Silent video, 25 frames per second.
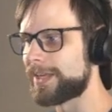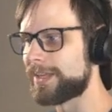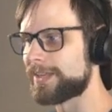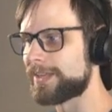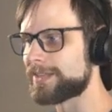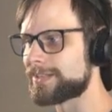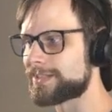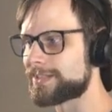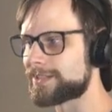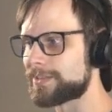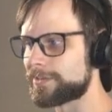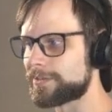
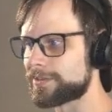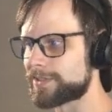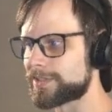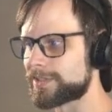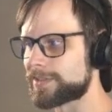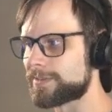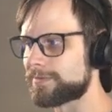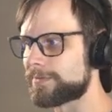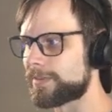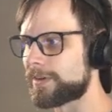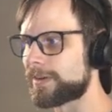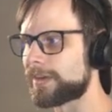it's still
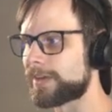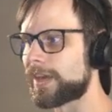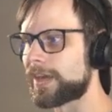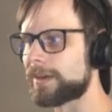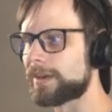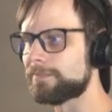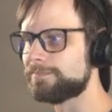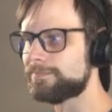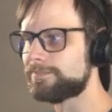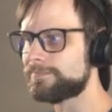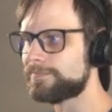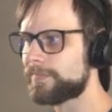just a fun
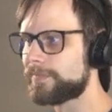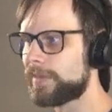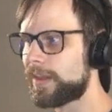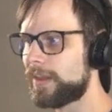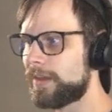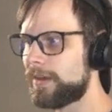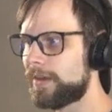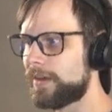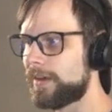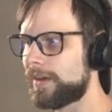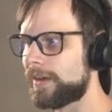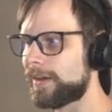game,
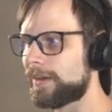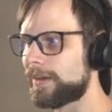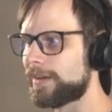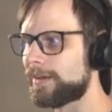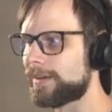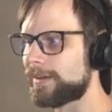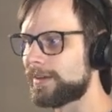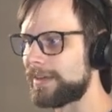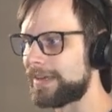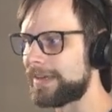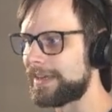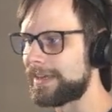
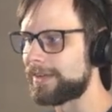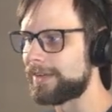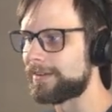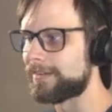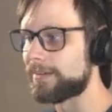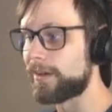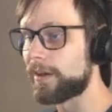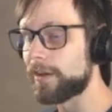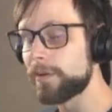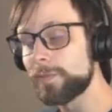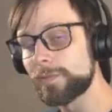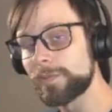uh, and
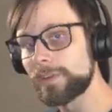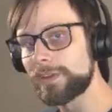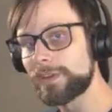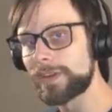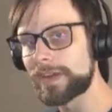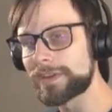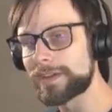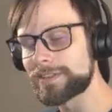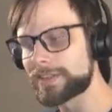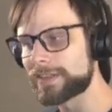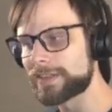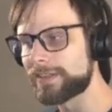hopefully you
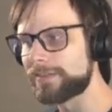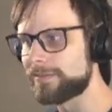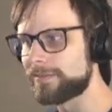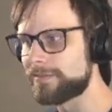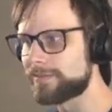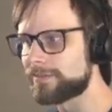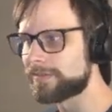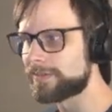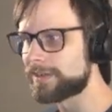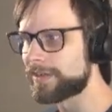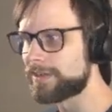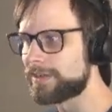guys can
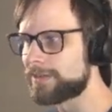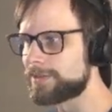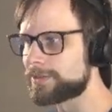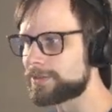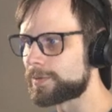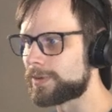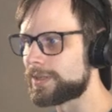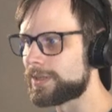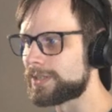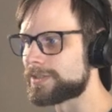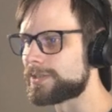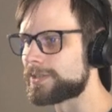can
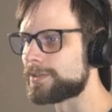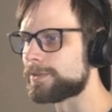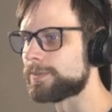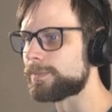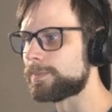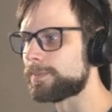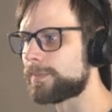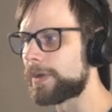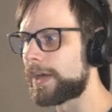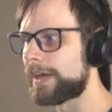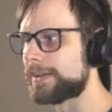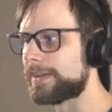enjoy it too.
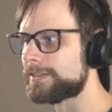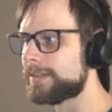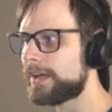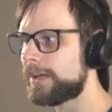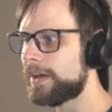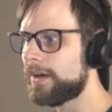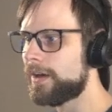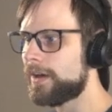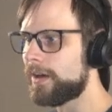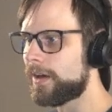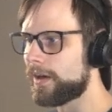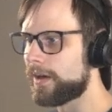But
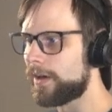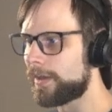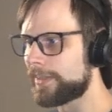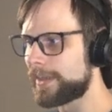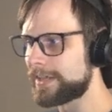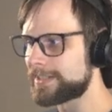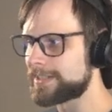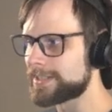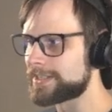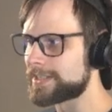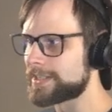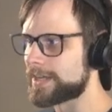all
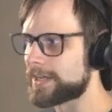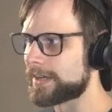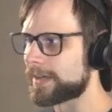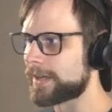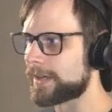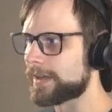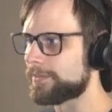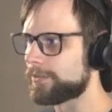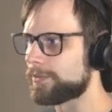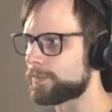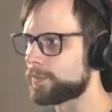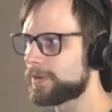that to say,
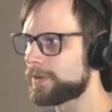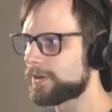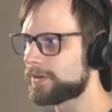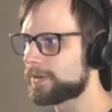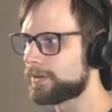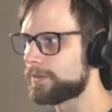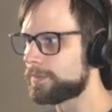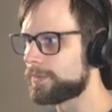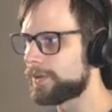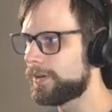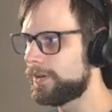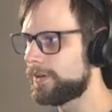guys, we're
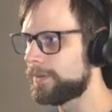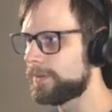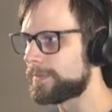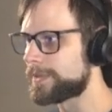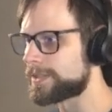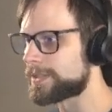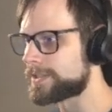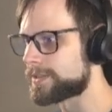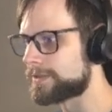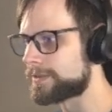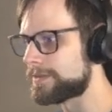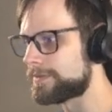gonna blow up
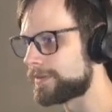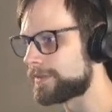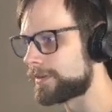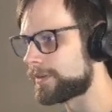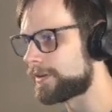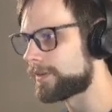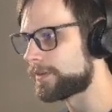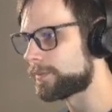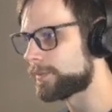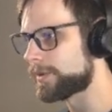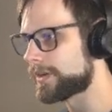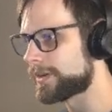this
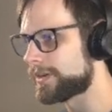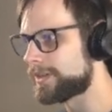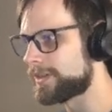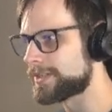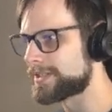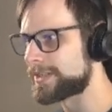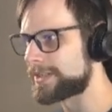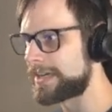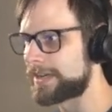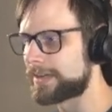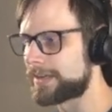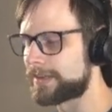Tovalar. We're gonna
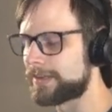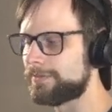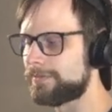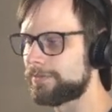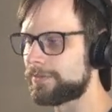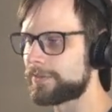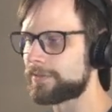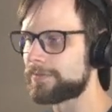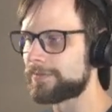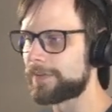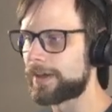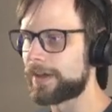attack him
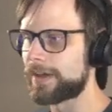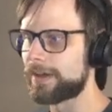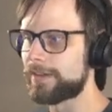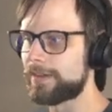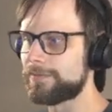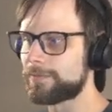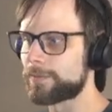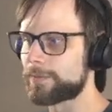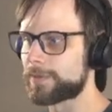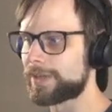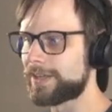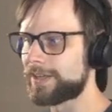for
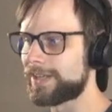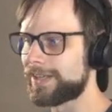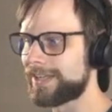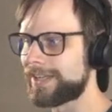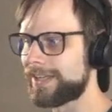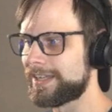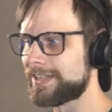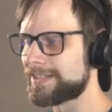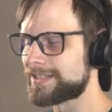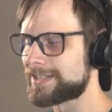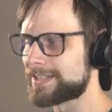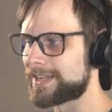five. We're gonna
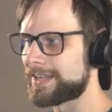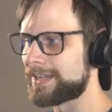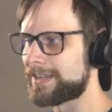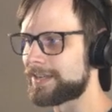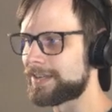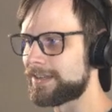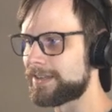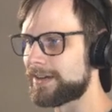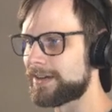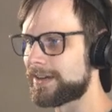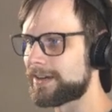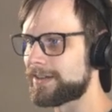get
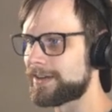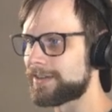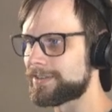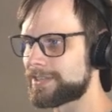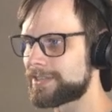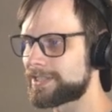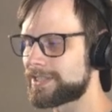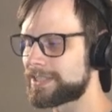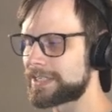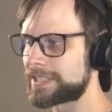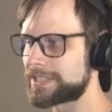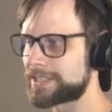a uh,
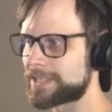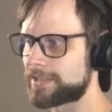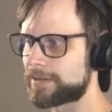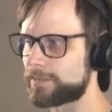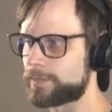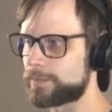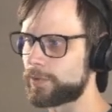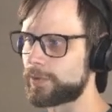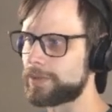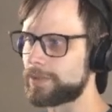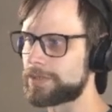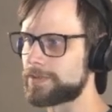sixth
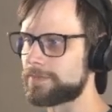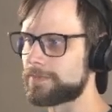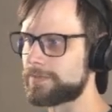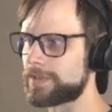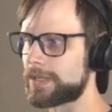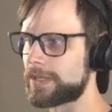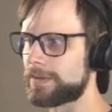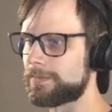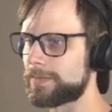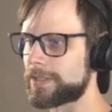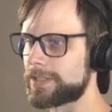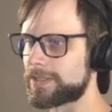point of
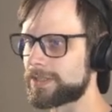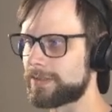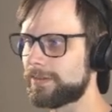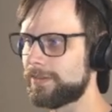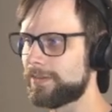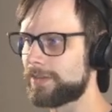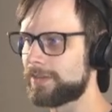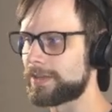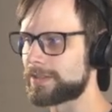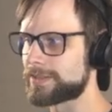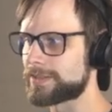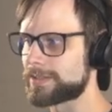damage
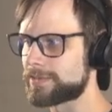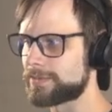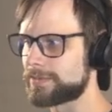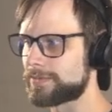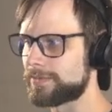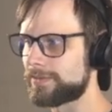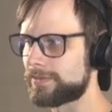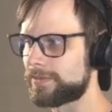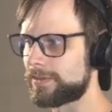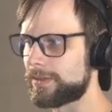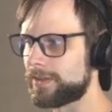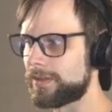in thanks
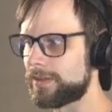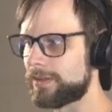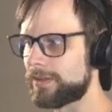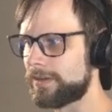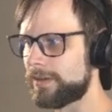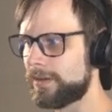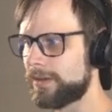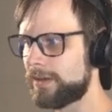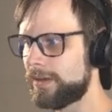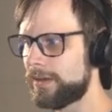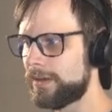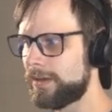to the
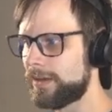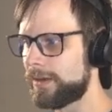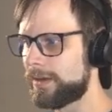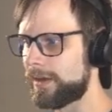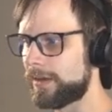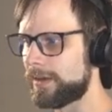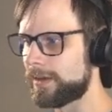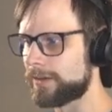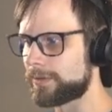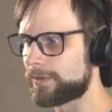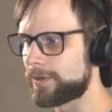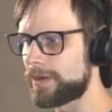
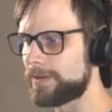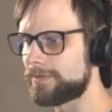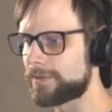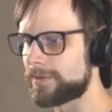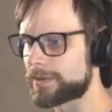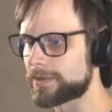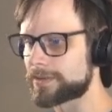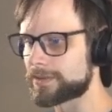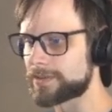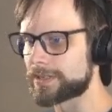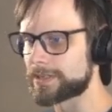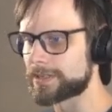uh,
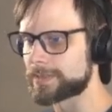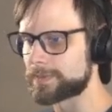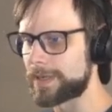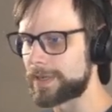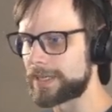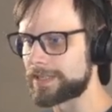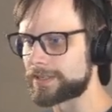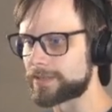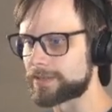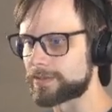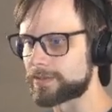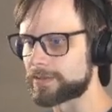Graveyard
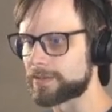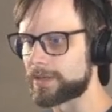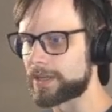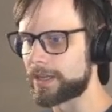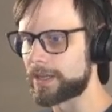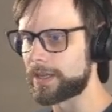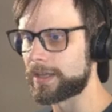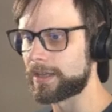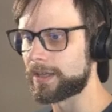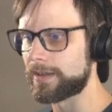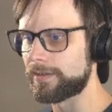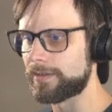Trespasser,
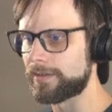and